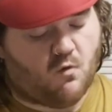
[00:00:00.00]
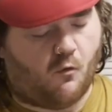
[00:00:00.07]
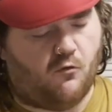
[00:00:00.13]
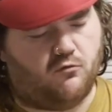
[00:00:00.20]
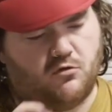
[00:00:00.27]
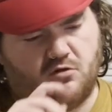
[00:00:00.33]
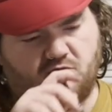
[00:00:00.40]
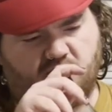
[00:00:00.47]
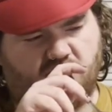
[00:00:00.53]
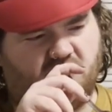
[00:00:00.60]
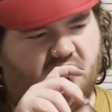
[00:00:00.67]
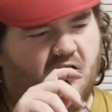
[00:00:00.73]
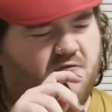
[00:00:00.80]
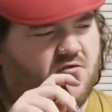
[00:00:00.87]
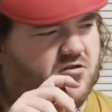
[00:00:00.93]
Ooh, those are
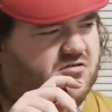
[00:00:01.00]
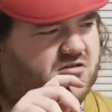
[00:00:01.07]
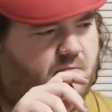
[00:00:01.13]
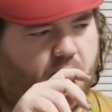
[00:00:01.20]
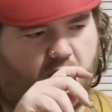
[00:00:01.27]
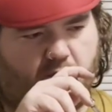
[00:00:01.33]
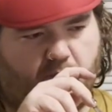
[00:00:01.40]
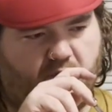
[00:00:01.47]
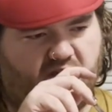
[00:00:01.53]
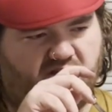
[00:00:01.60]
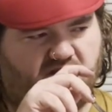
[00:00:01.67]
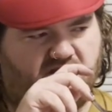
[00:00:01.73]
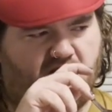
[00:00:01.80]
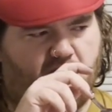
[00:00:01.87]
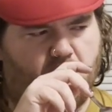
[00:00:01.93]
definitely some burnt beans, though.